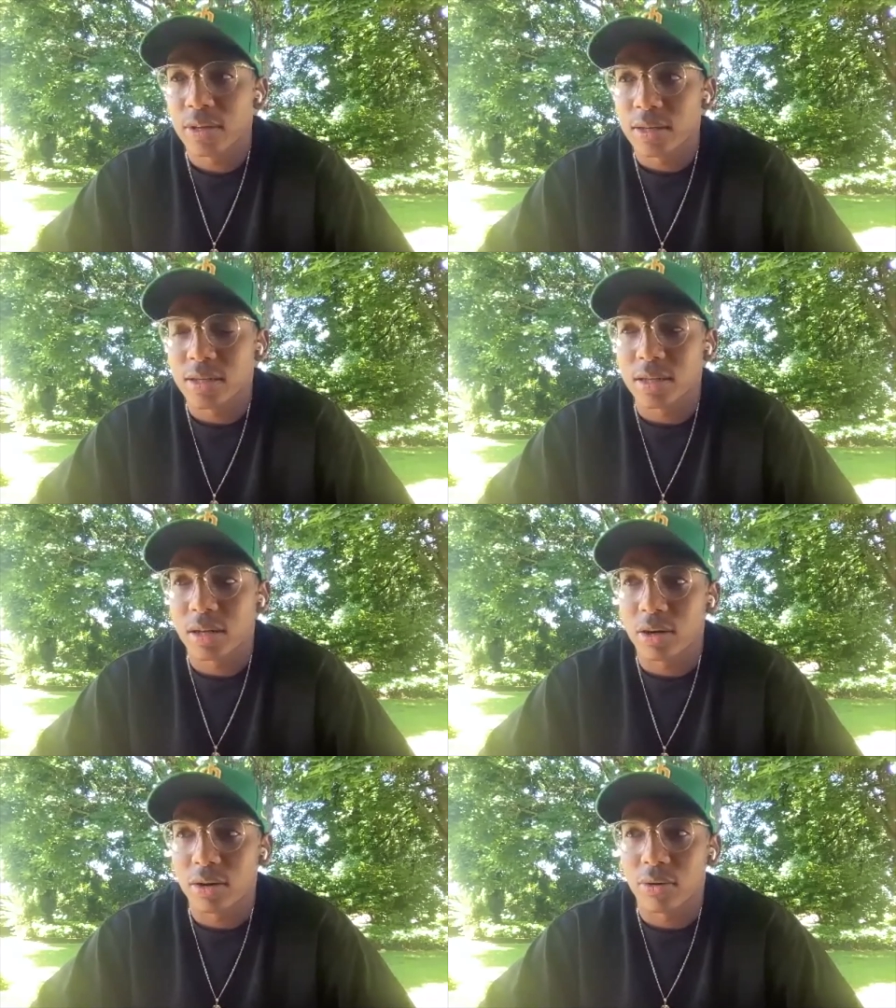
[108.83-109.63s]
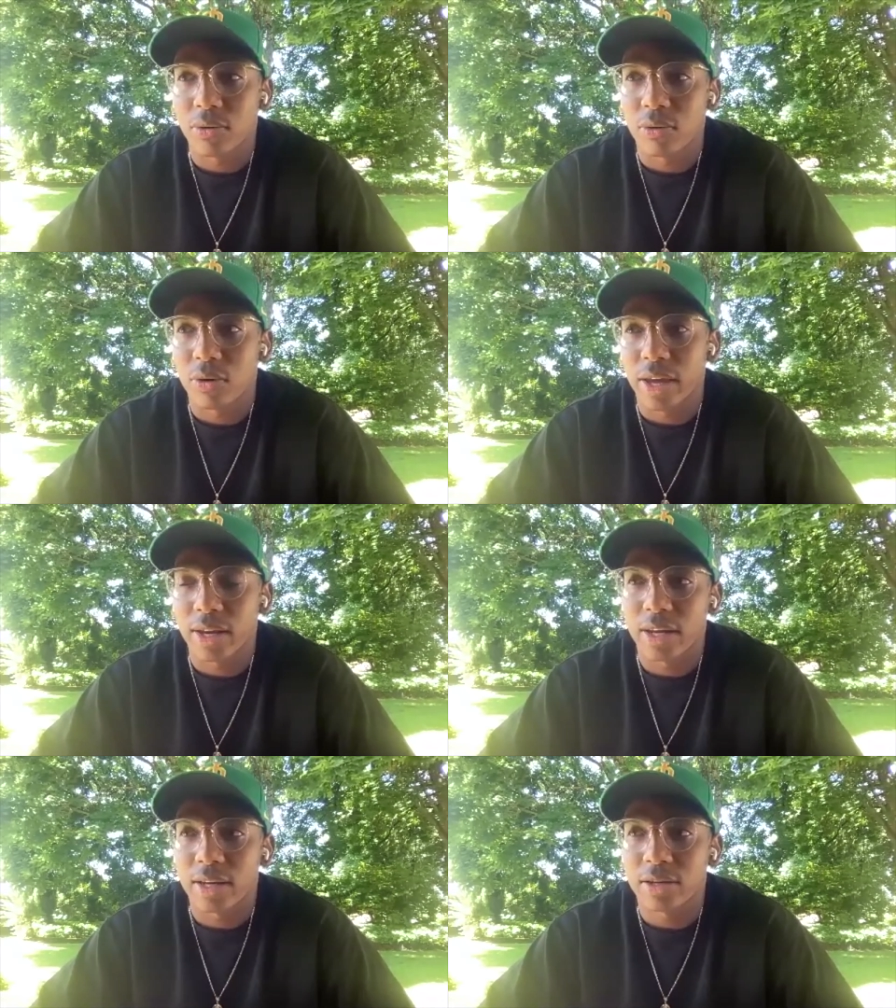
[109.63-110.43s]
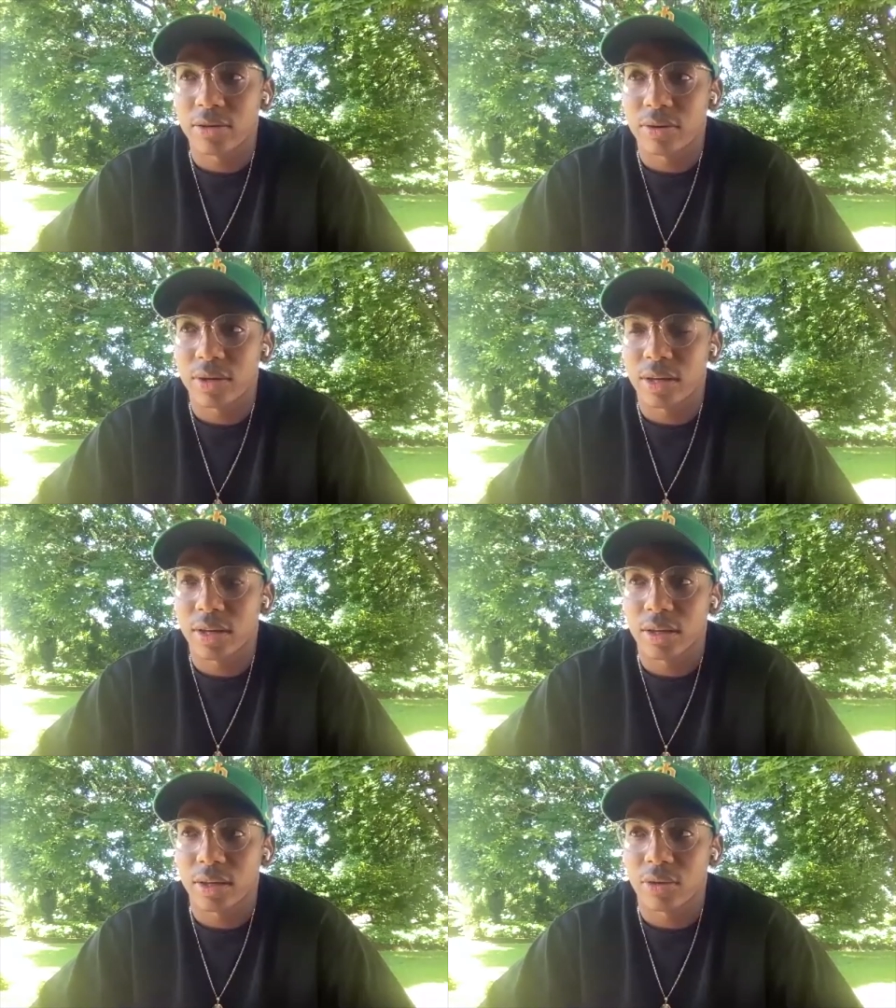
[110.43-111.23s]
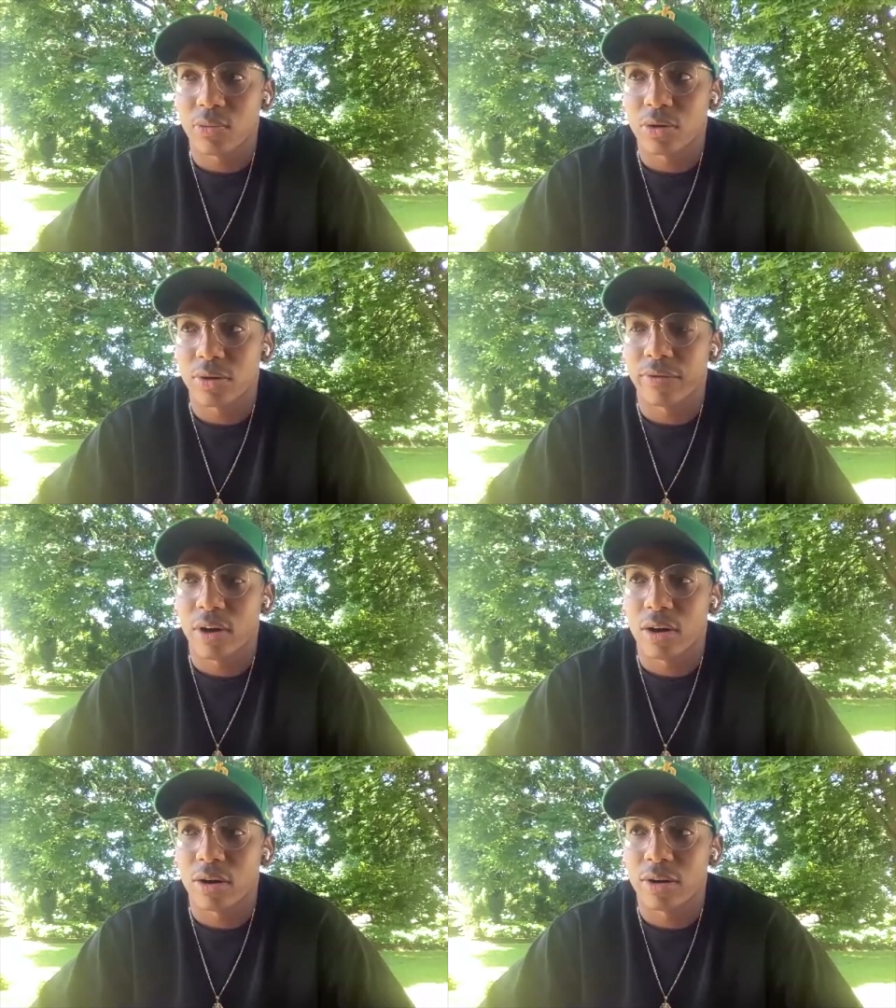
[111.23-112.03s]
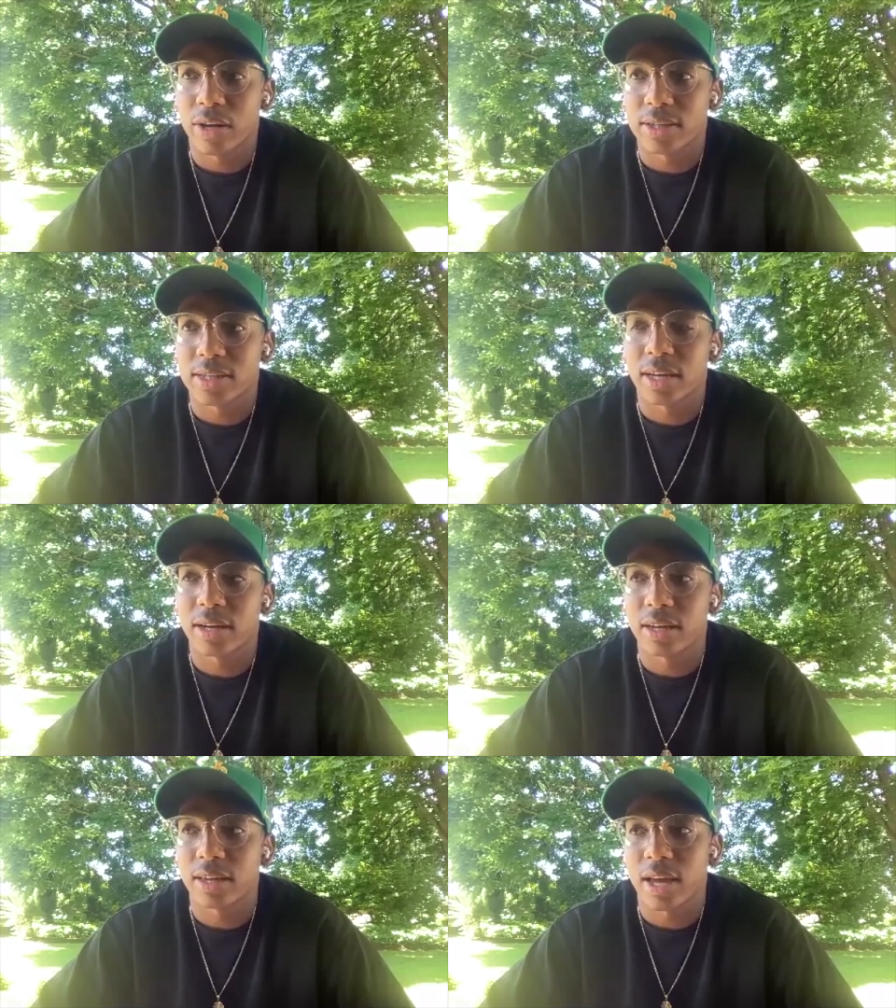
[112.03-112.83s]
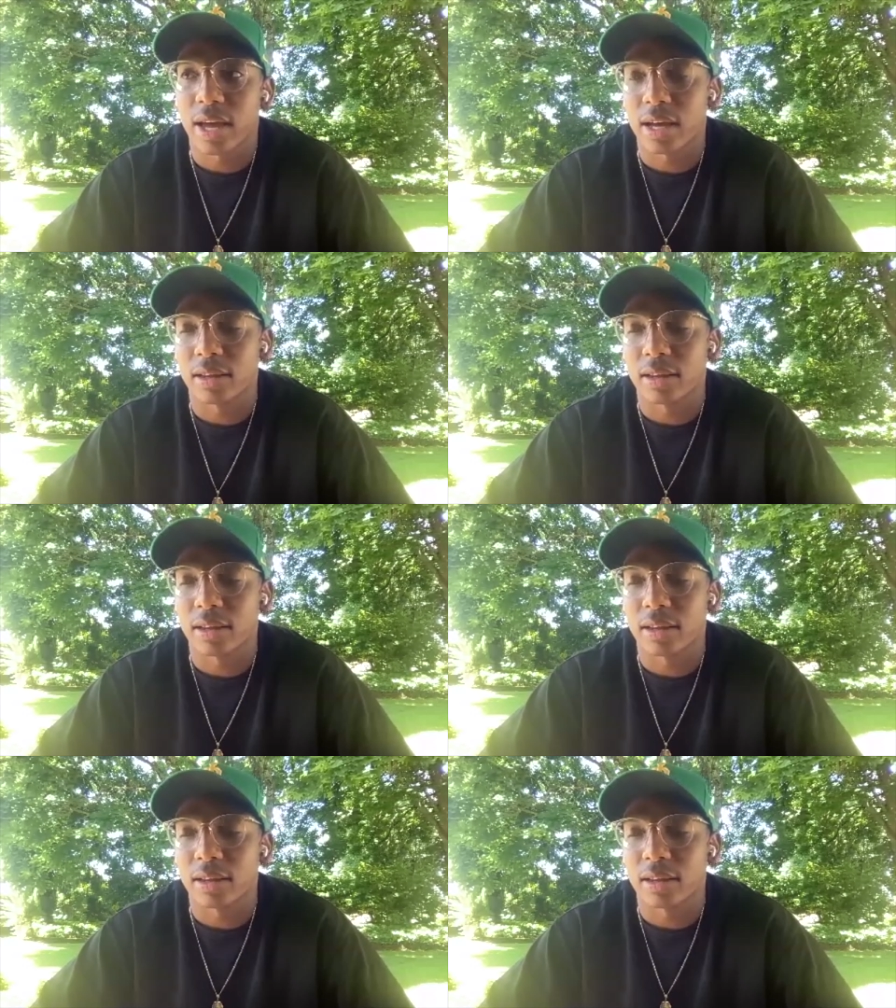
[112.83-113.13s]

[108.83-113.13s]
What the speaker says: So in entering the world of art and studying that,